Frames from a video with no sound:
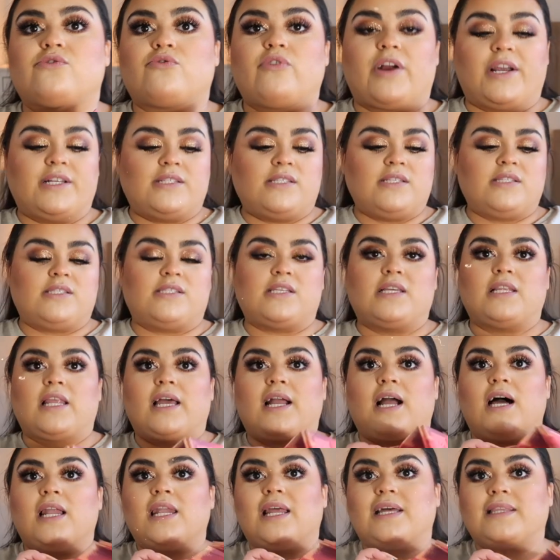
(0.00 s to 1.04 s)
great to see
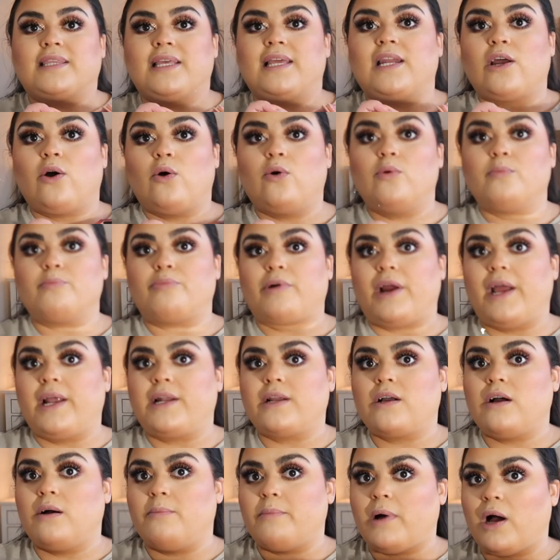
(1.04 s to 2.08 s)
like a Latina owned
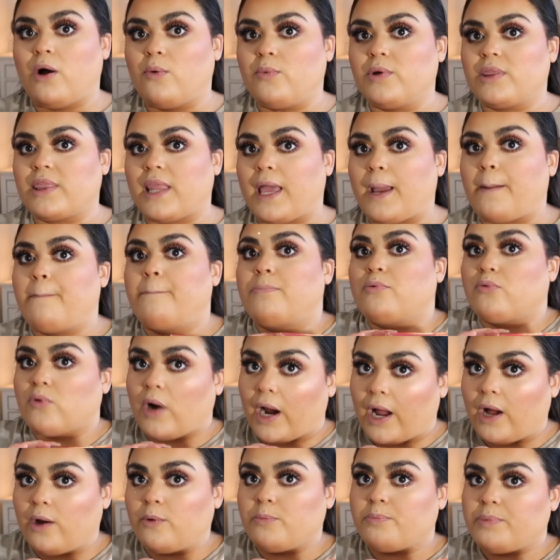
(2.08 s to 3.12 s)
brand come out with like
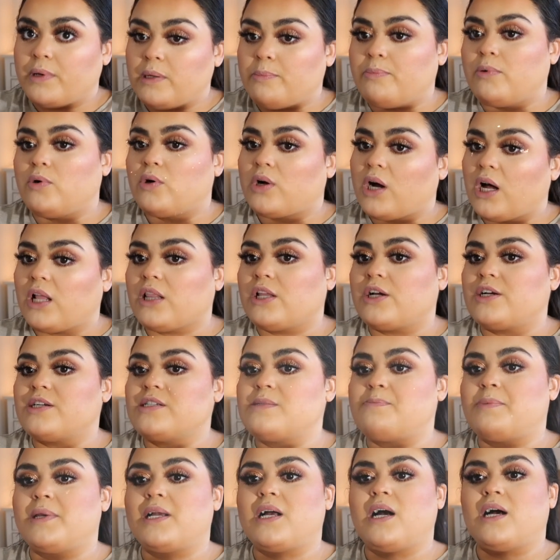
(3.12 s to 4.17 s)
brown people
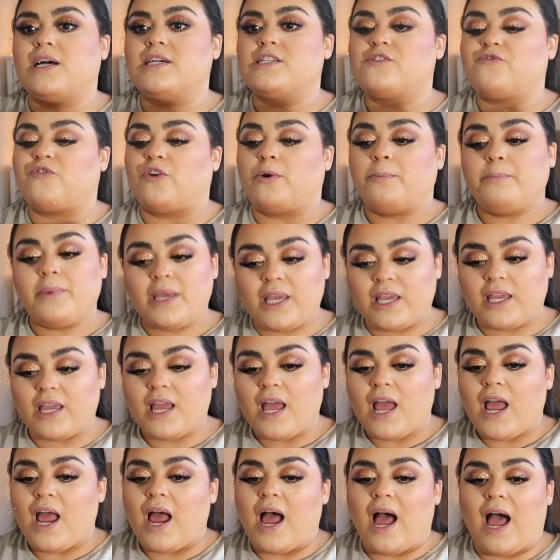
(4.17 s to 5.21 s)
colors, because for me,
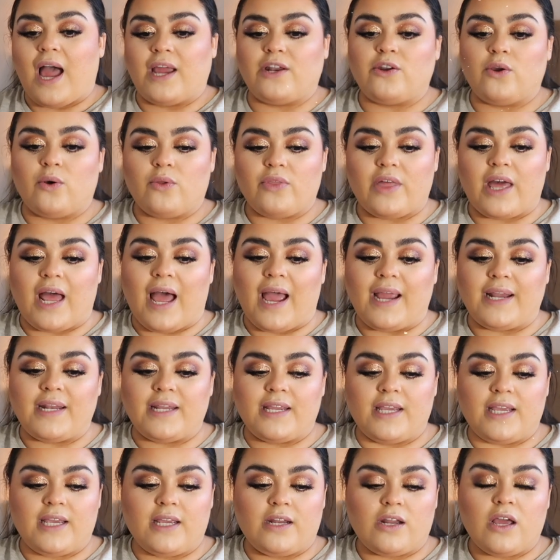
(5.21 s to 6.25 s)
I know that I
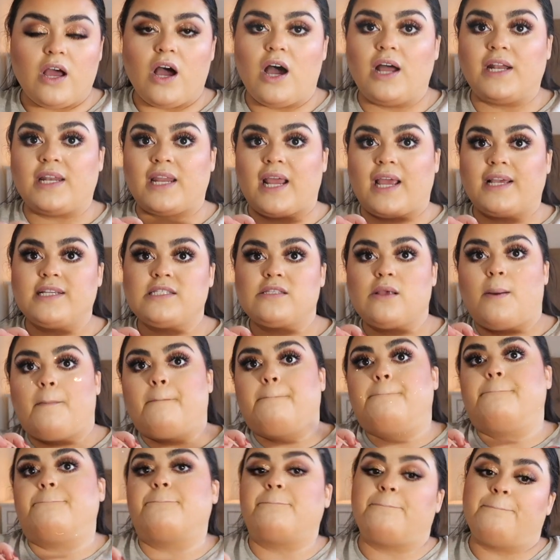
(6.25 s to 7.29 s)
need a nice
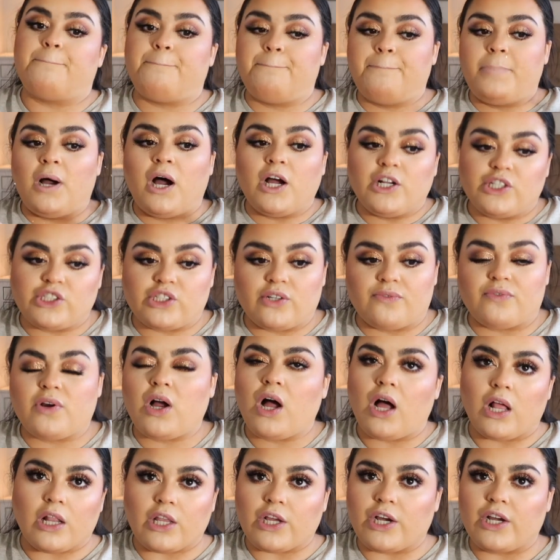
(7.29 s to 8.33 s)
punch of
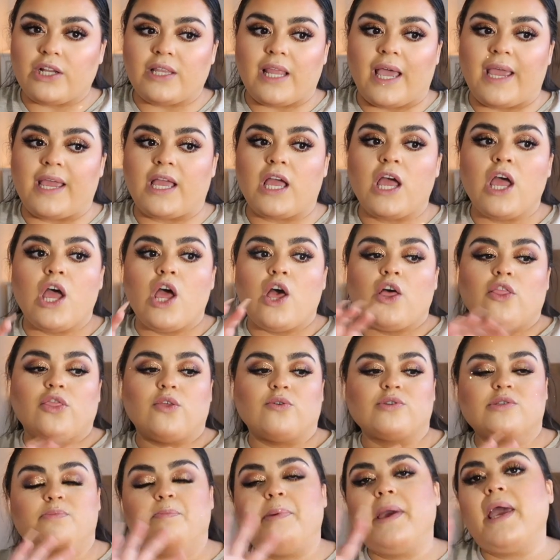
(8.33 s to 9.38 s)
color. Like
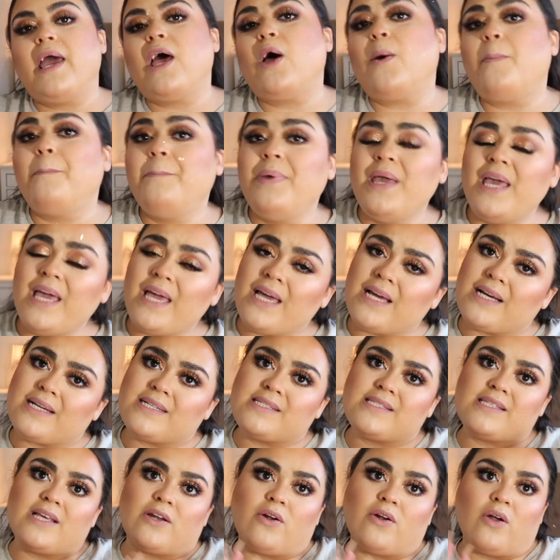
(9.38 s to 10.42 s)
those pale
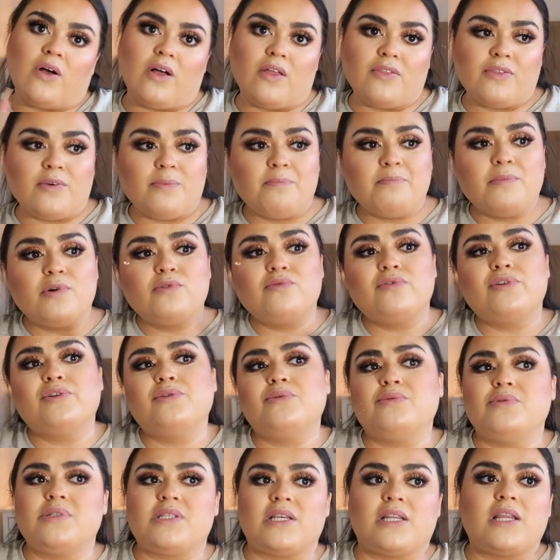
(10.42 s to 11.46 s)
pinks and all the
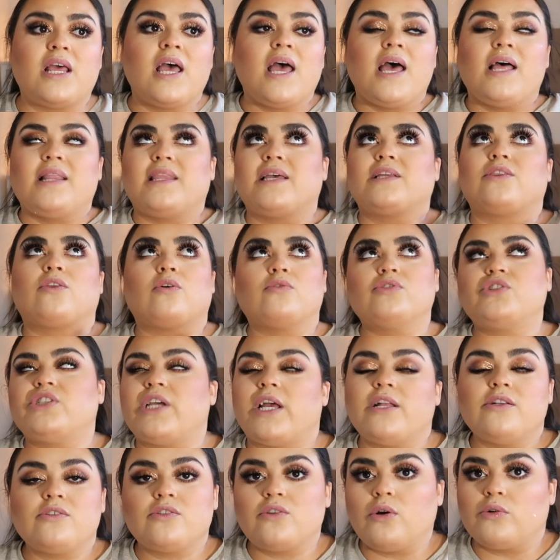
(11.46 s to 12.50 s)
maroons and like those
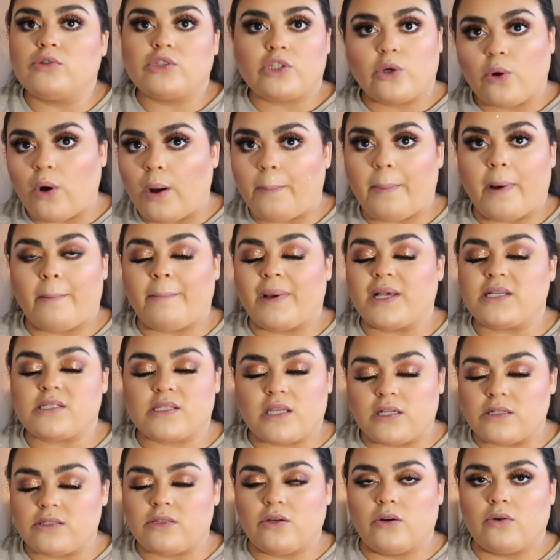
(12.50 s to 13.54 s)
shades don't show up on my
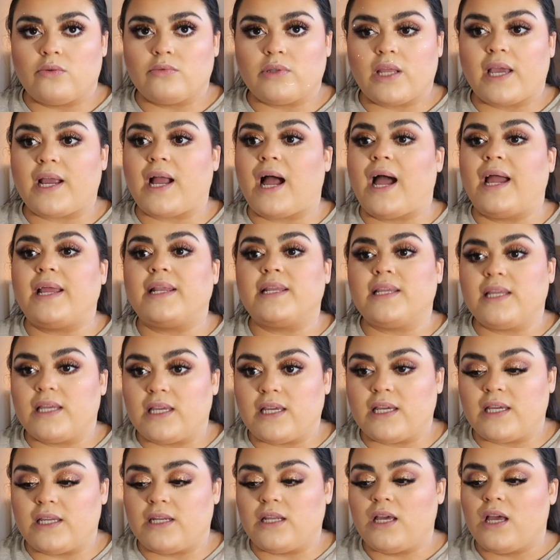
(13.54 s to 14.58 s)
skin tone. Like I
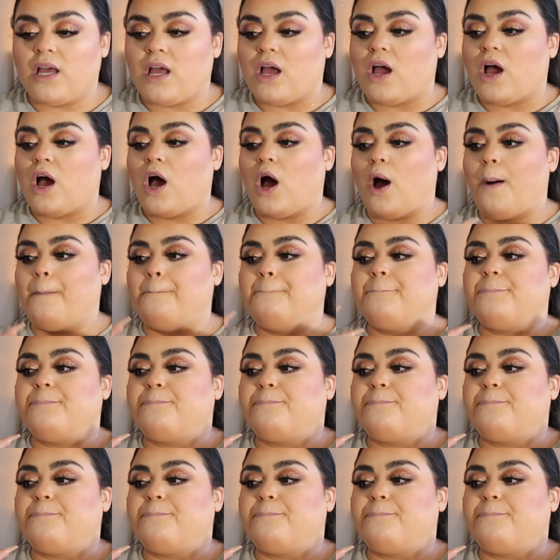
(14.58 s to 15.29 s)
need a